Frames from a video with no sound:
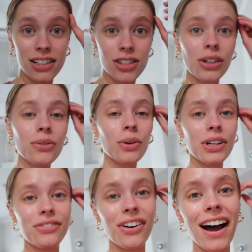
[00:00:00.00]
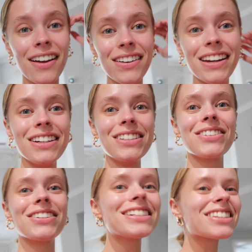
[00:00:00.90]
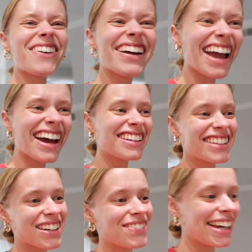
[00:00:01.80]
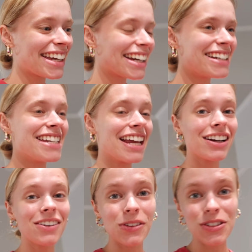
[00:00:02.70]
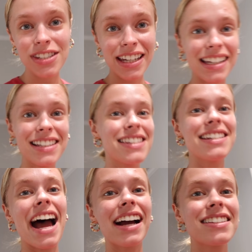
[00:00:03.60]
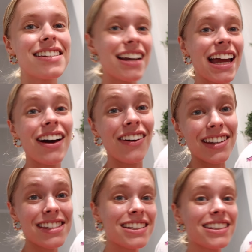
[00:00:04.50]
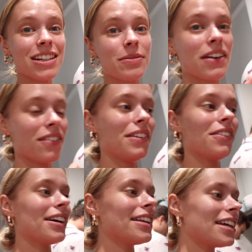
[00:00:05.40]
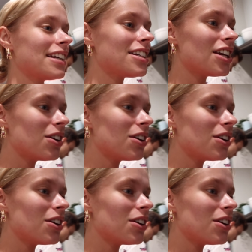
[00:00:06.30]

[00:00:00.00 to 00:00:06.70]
It's three forty-five, so we're just going ahead and like making a dinner and we'll just like eat snacks tonight. Honestly, it's like my favorite thing to